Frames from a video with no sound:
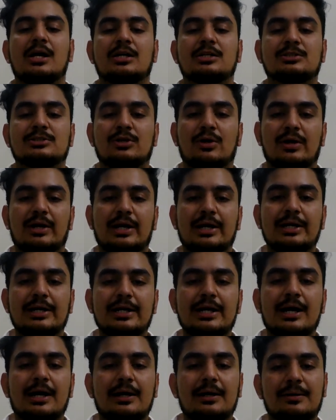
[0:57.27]
So
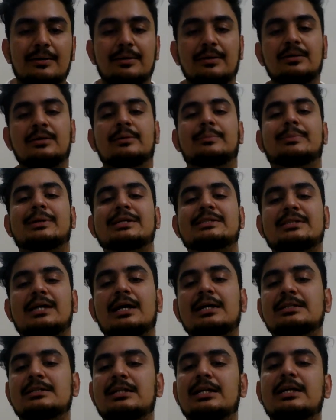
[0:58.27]
India
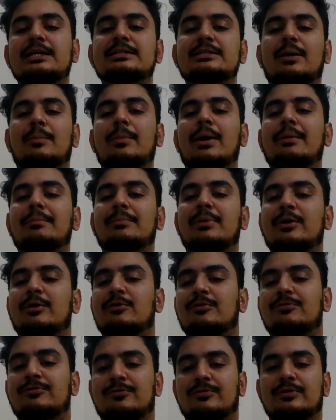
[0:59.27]
precisely is a member
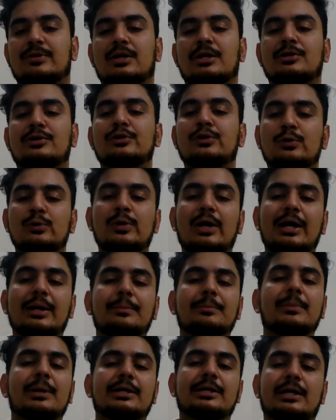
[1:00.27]
of
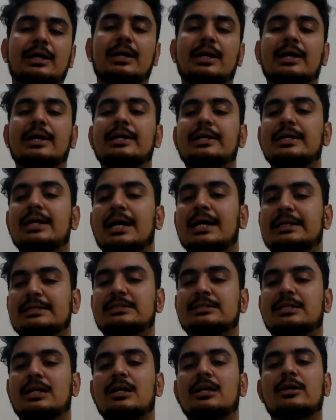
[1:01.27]
UN, but India
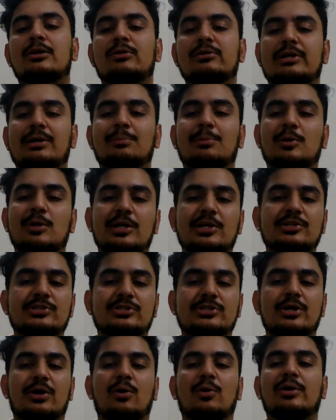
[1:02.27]
has still not
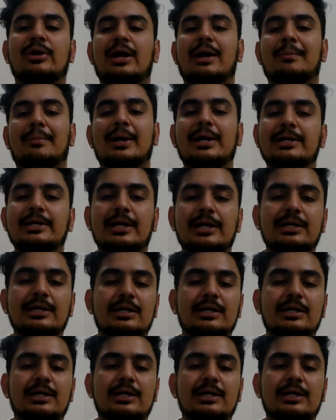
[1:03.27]
abolished or abandoned